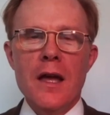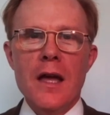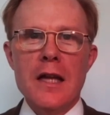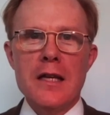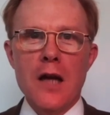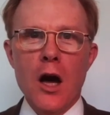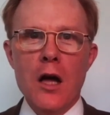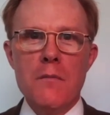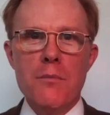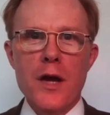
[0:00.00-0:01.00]
and an
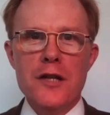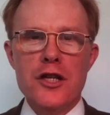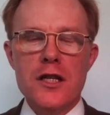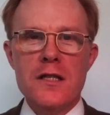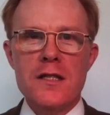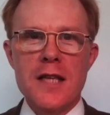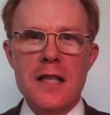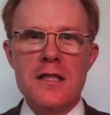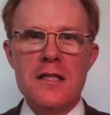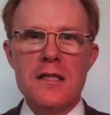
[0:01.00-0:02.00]
unprejudiced
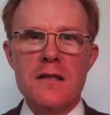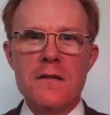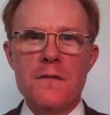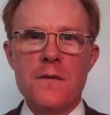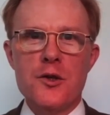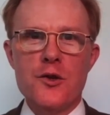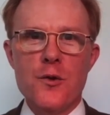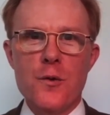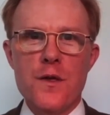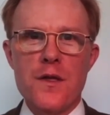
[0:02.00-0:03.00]
sense for
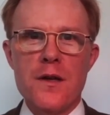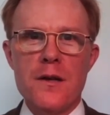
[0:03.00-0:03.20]
truth.